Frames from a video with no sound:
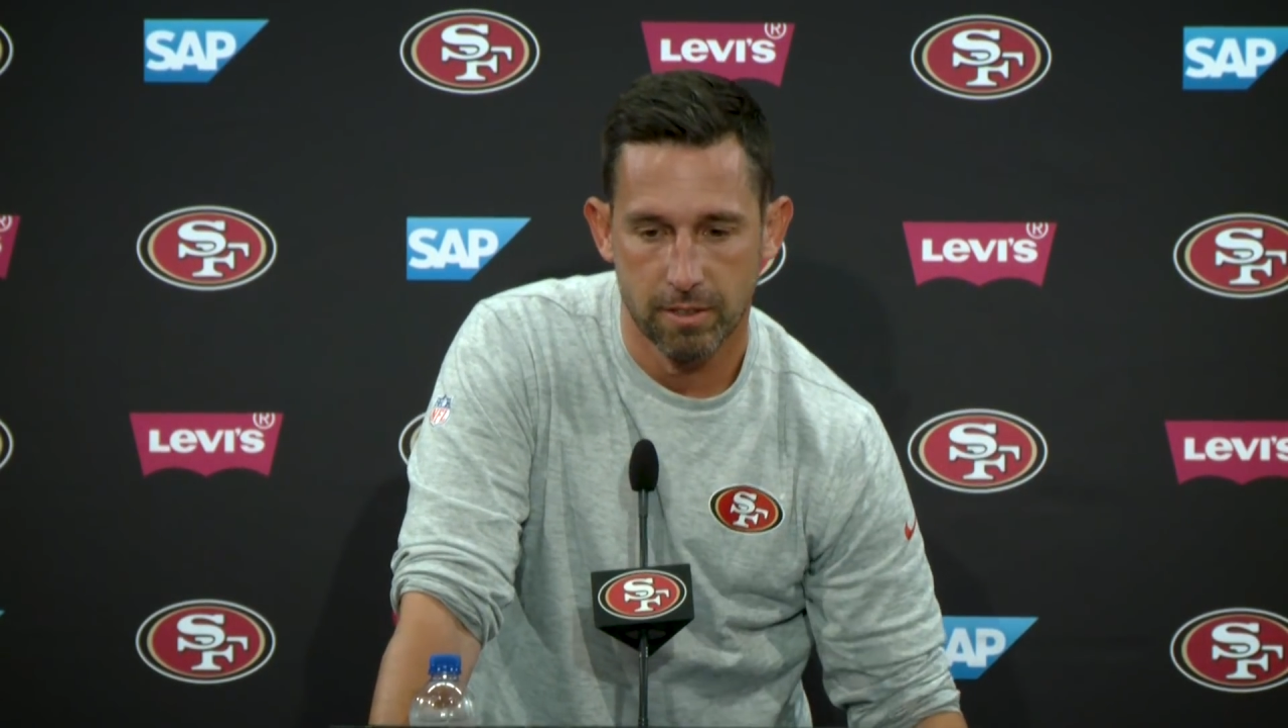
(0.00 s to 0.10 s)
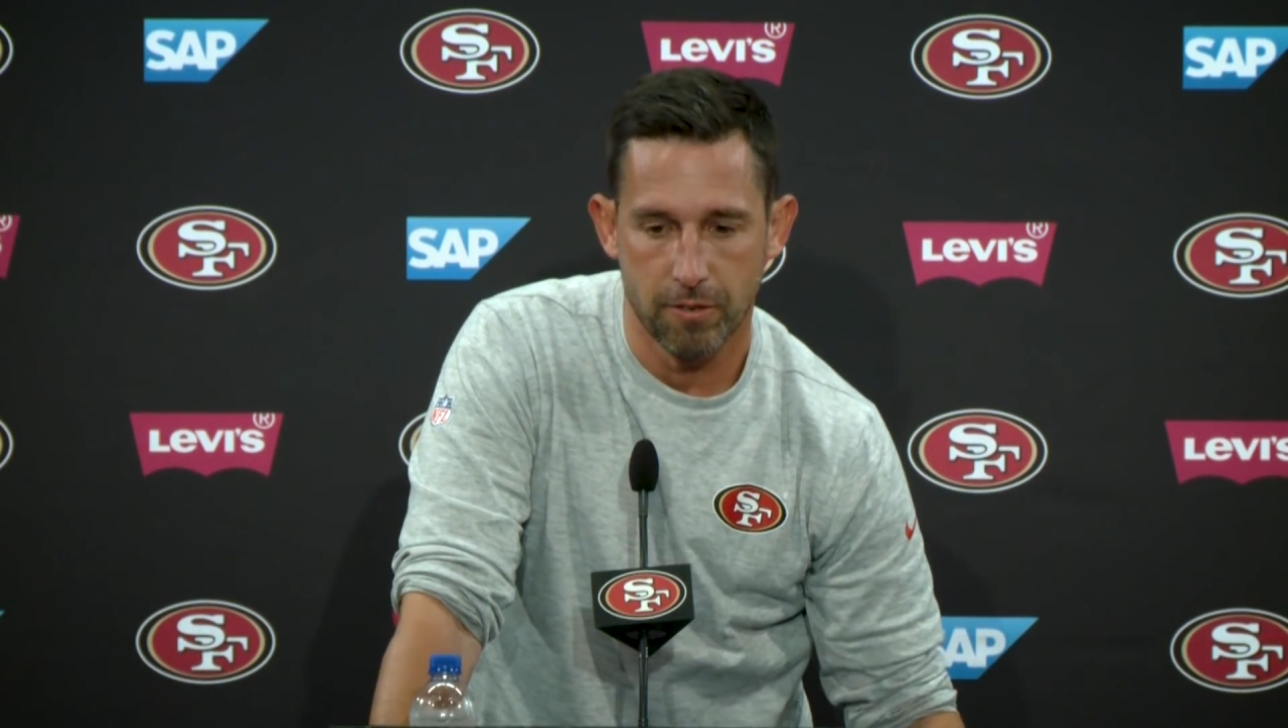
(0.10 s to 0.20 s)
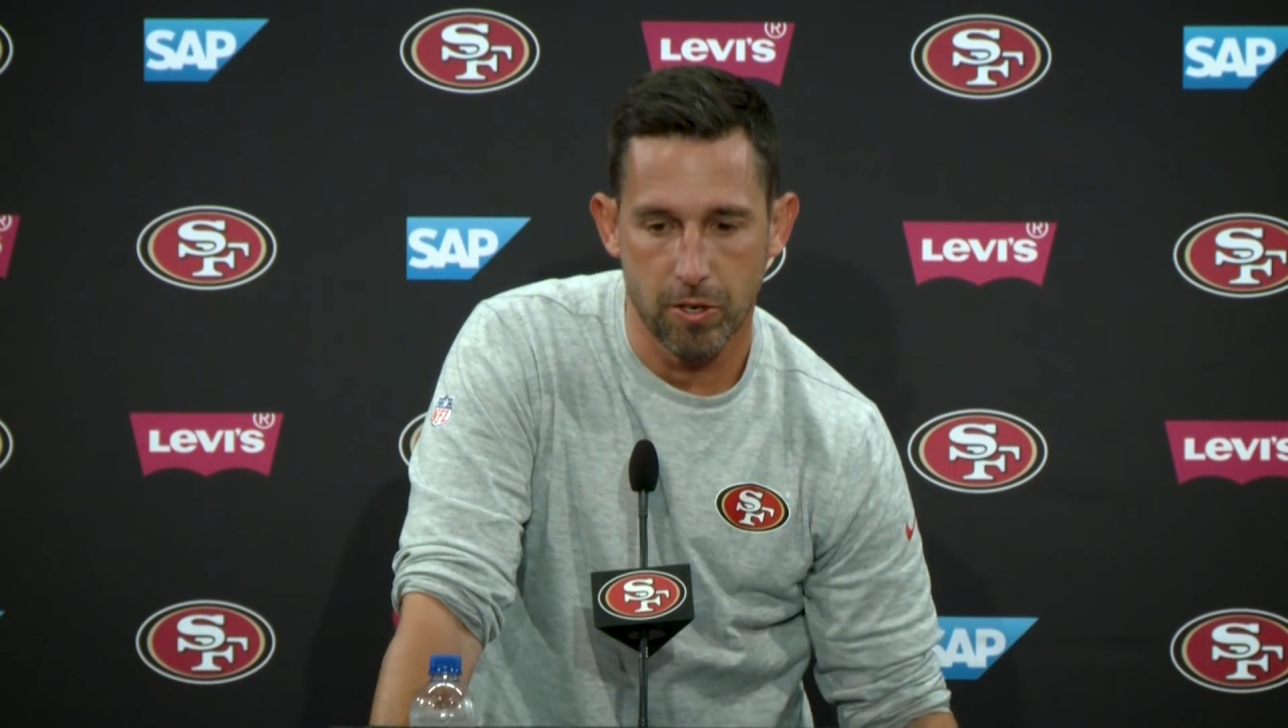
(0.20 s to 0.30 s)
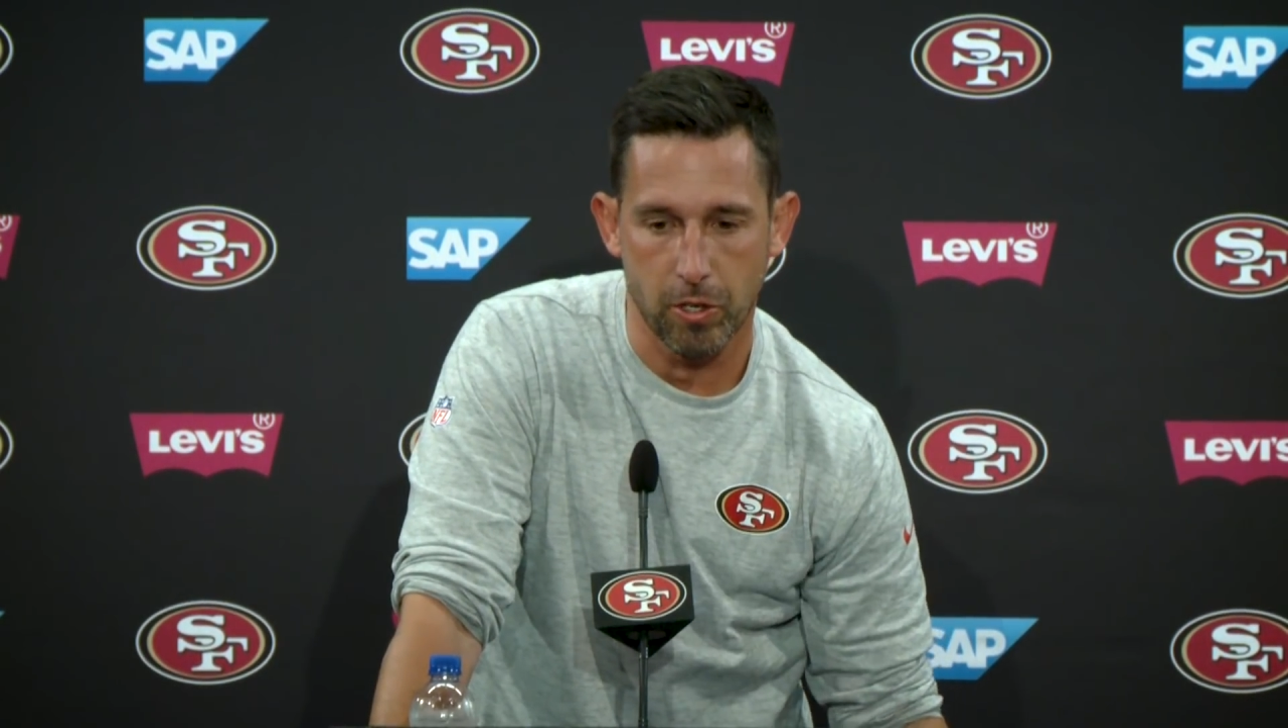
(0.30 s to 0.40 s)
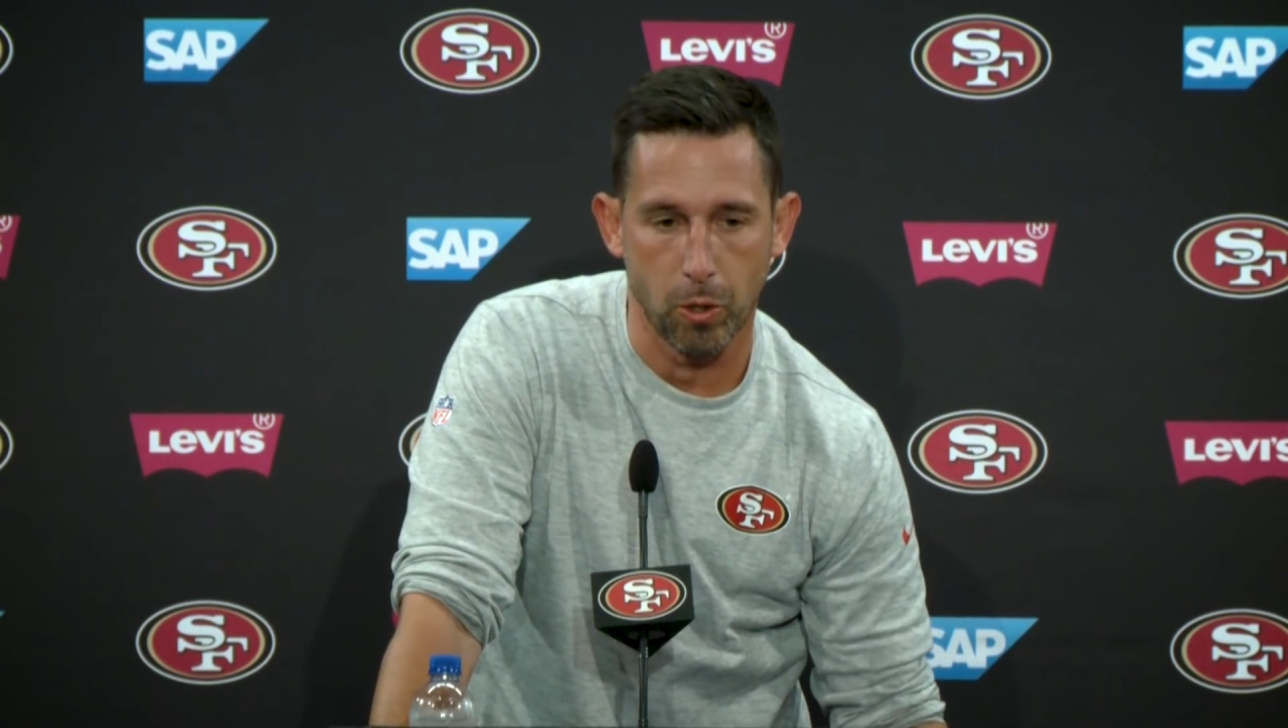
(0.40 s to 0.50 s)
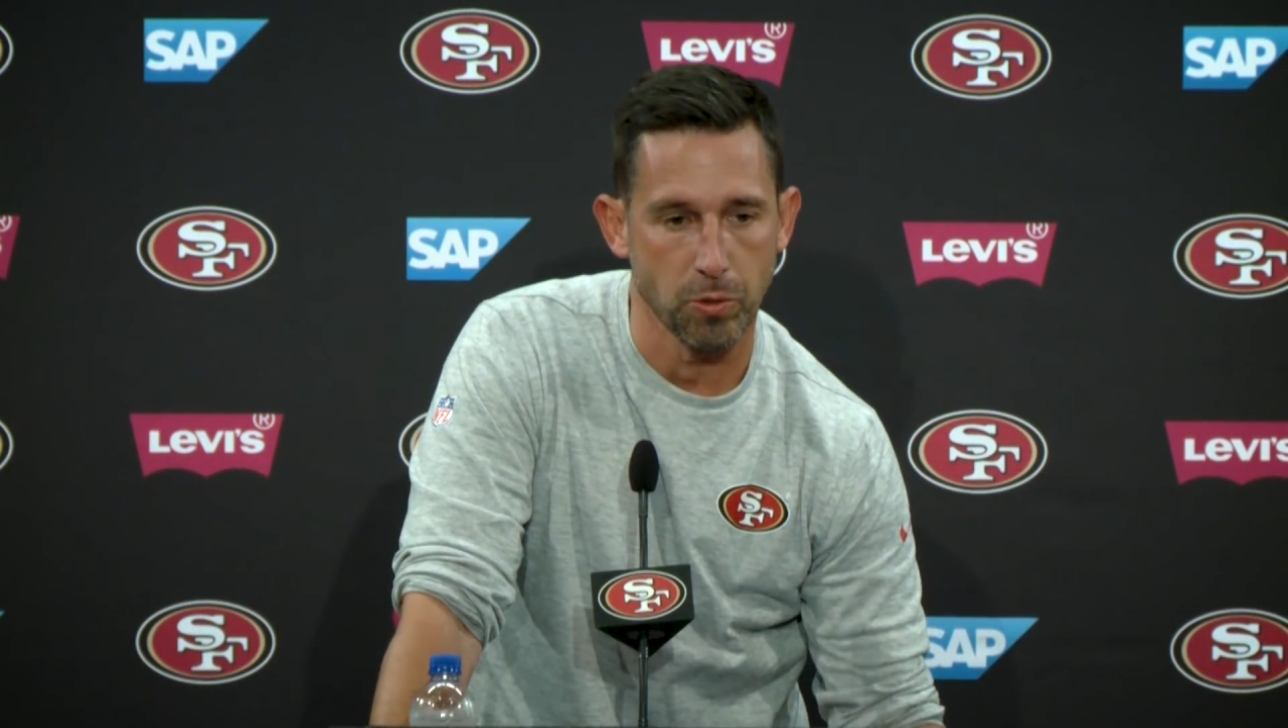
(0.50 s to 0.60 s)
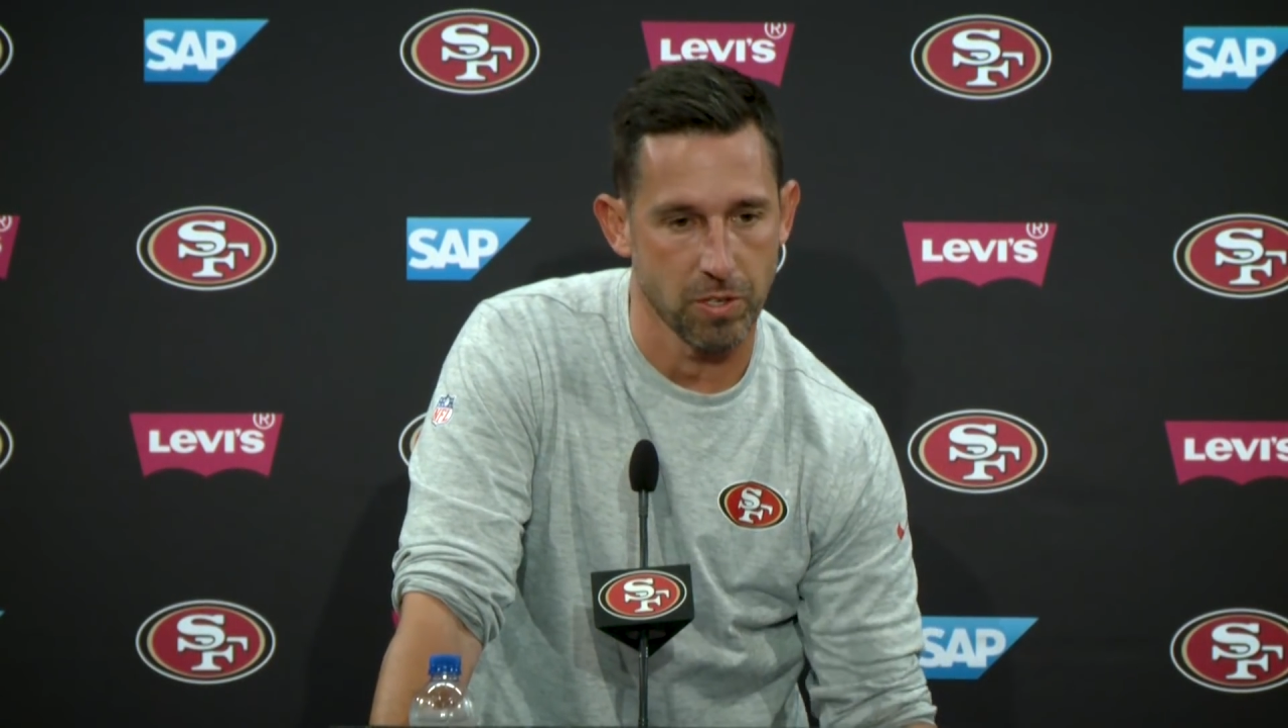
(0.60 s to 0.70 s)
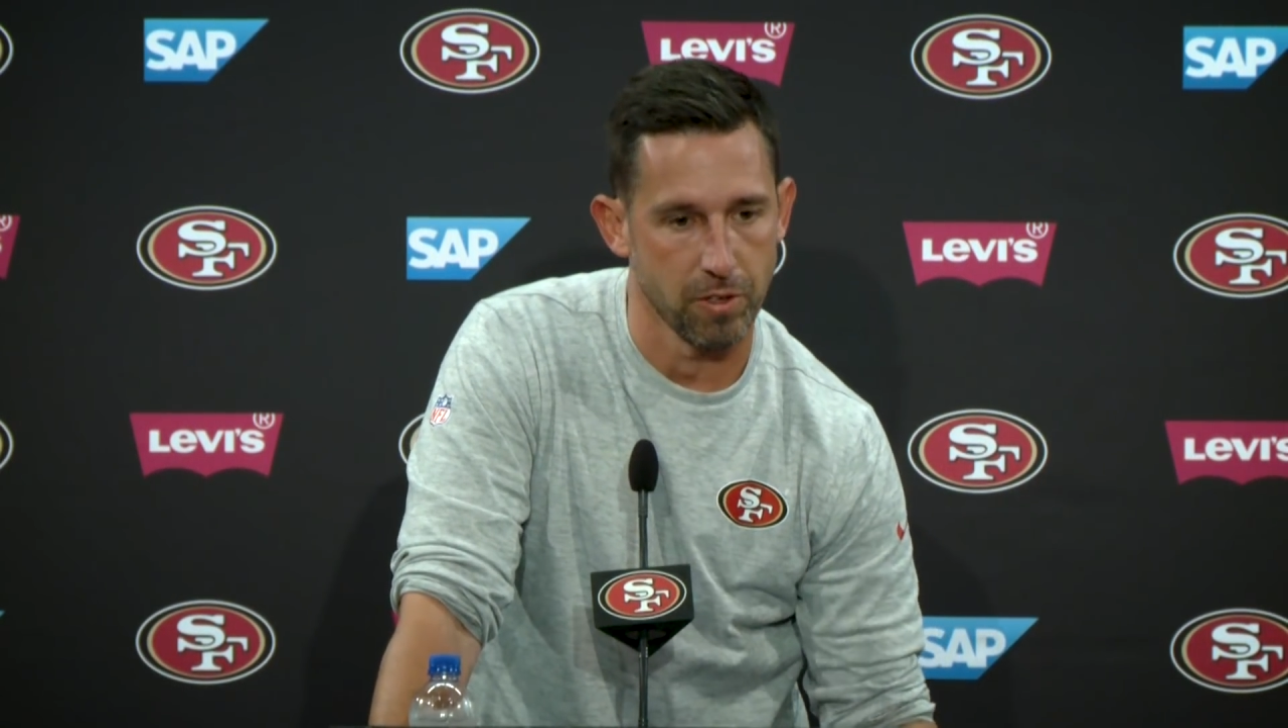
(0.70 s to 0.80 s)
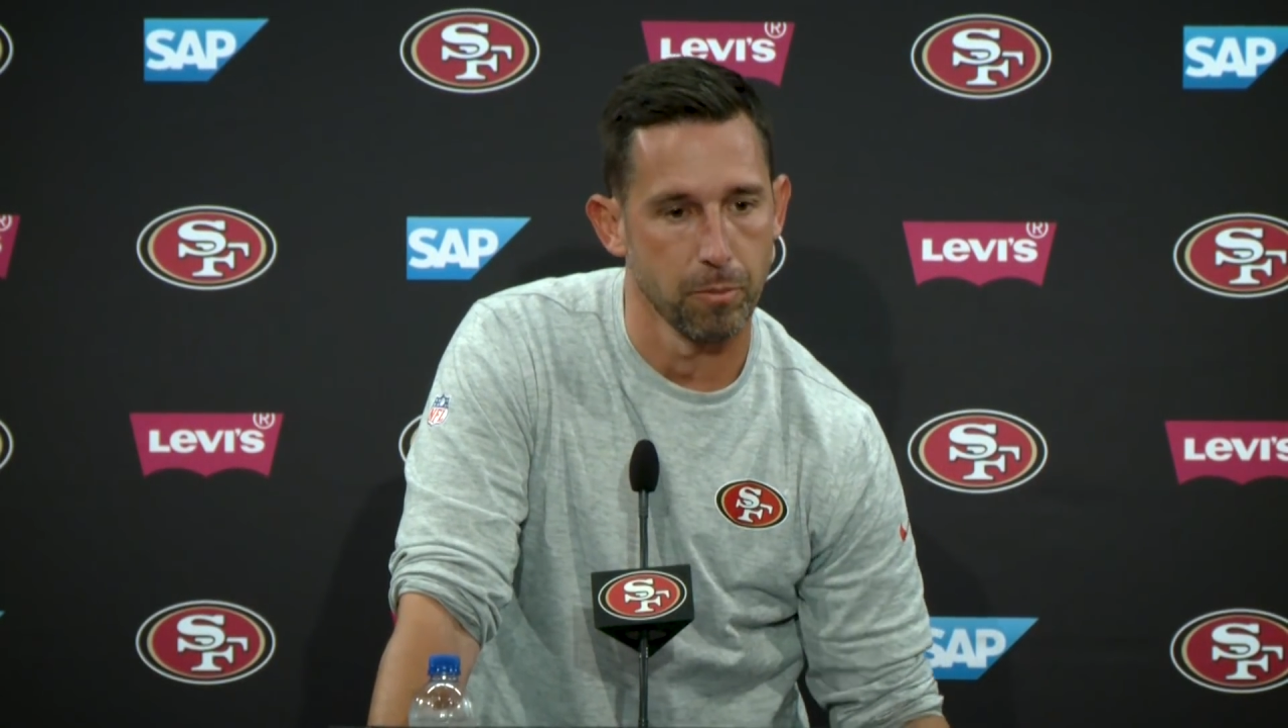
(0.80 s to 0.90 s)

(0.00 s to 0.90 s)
very close to